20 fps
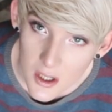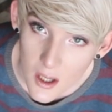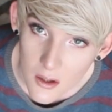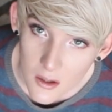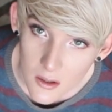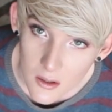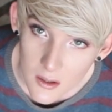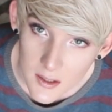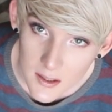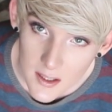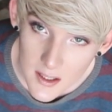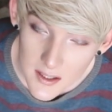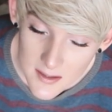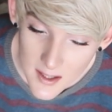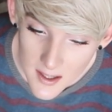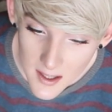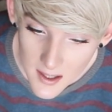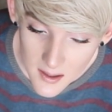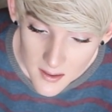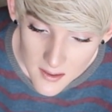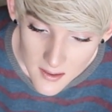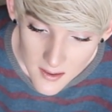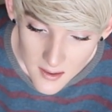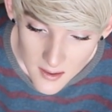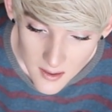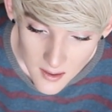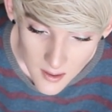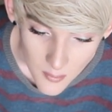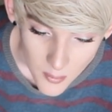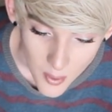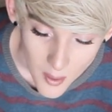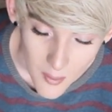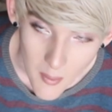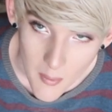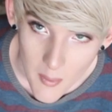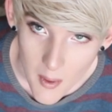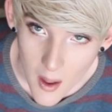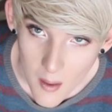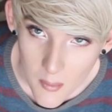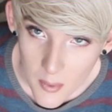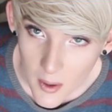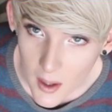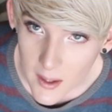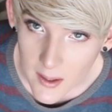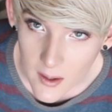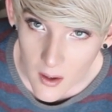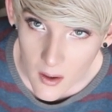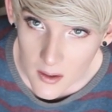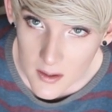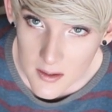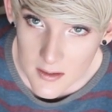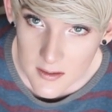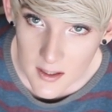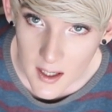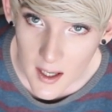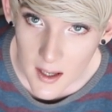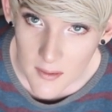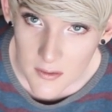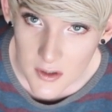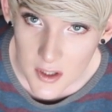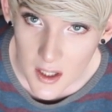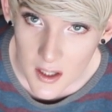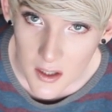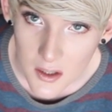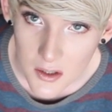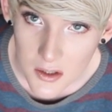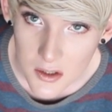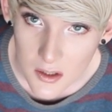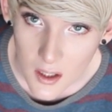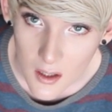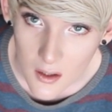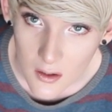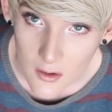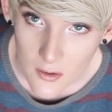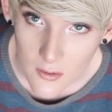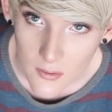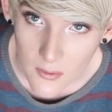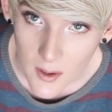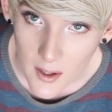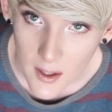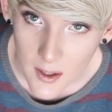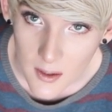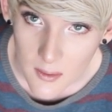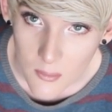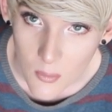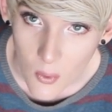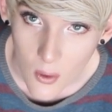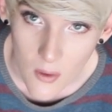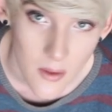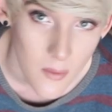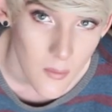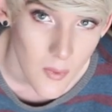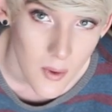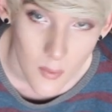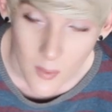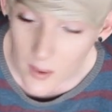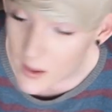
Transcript: color. Like they say blah blah blah, but like honestly I've changed the color of like more than one